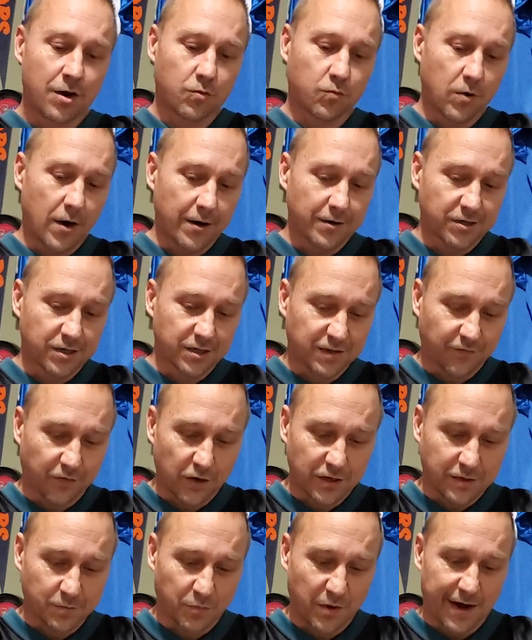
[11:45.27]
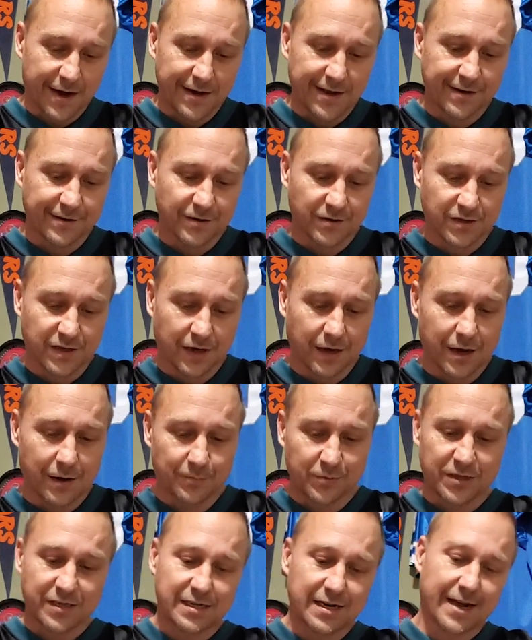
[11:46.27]
Rodgers versus Brady. Here's a
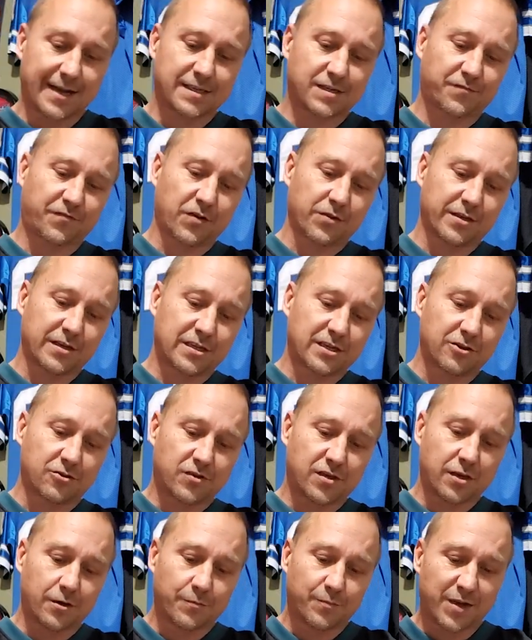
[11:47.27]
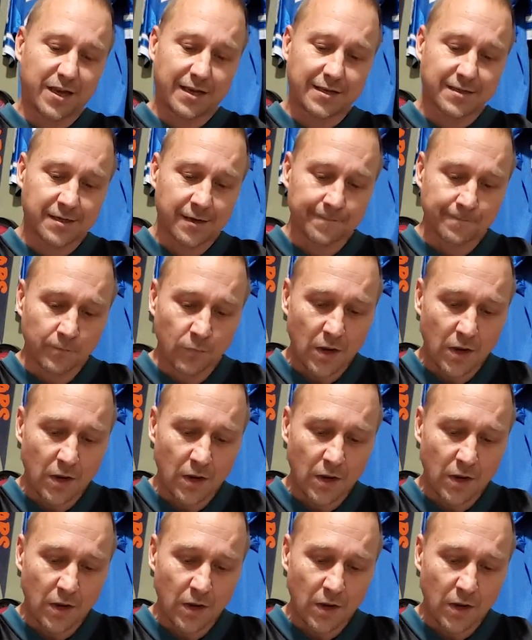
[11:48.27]
couple stats for the two QBs.